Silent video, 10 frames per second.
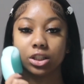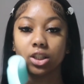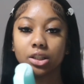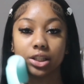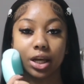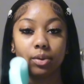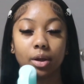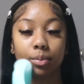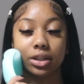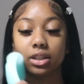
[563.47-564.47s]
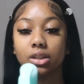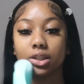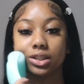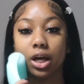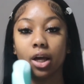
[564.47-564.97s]
It's just the same thing, but this
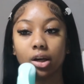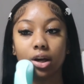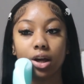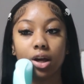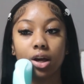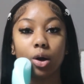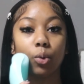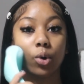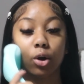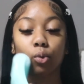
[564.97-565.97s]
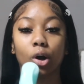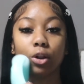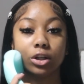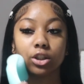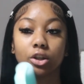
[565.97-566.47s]
is like with a
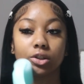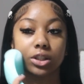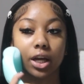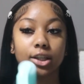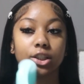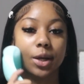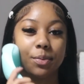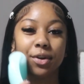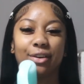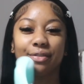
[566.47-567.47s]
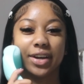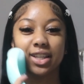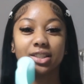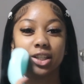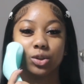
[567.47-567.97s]
roller, so it's like shaping your
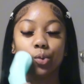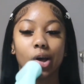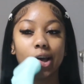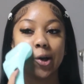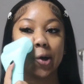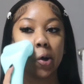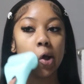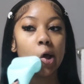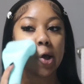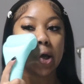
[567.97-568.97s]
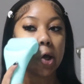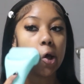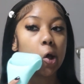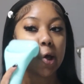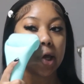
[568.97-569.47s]
face as well,
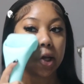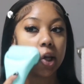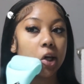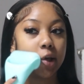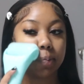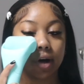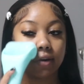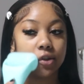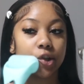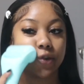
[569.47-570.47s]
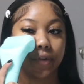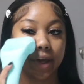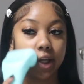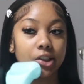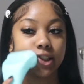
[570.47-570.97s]
and it depuffs your
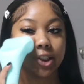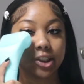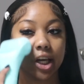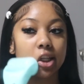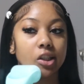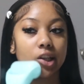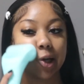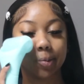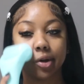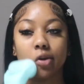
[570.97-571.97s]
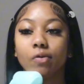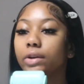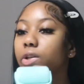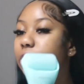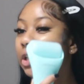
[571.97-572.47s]
face. It just has a lot of
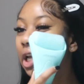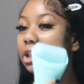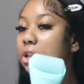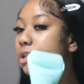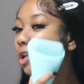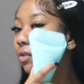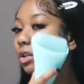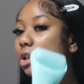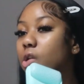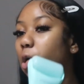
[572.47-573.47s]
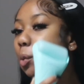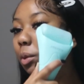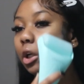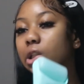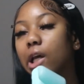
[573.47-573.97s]
benefits, and I just love it so much.